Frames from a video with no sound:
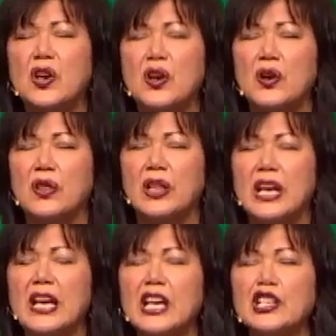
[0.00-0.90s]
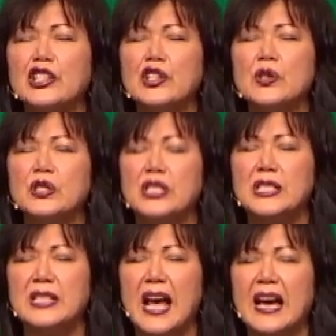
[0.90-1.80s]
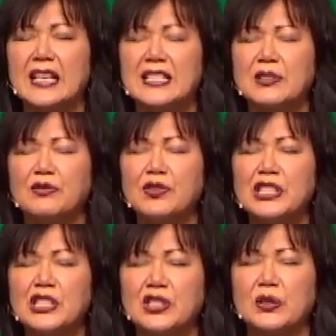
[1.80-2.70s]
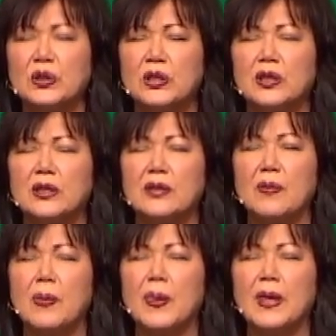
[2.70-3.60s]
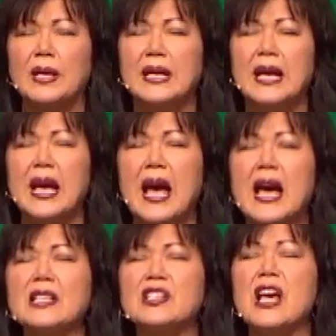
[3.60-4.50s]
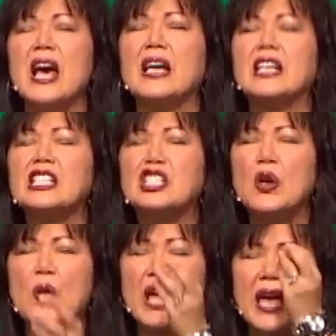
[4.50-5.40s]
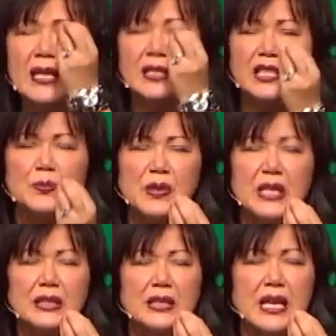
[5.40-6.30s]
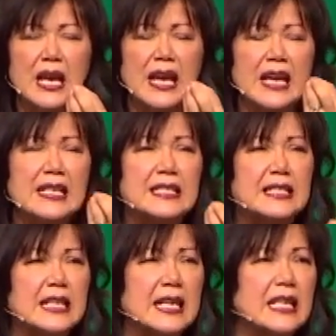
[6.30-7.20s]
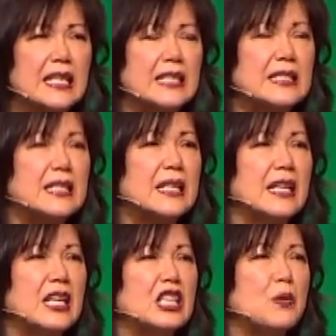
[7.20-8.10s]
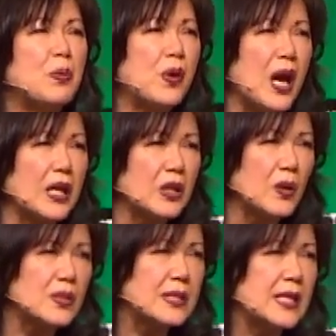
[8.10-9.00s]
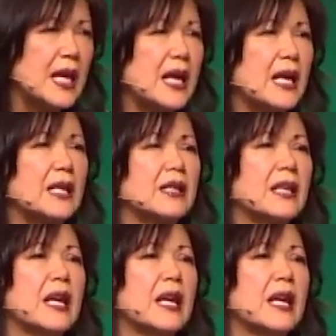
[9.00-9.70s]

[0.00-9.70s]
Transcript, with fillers: earth He uses as His footstool. And yet He's so intimate, He sees the prodigal son,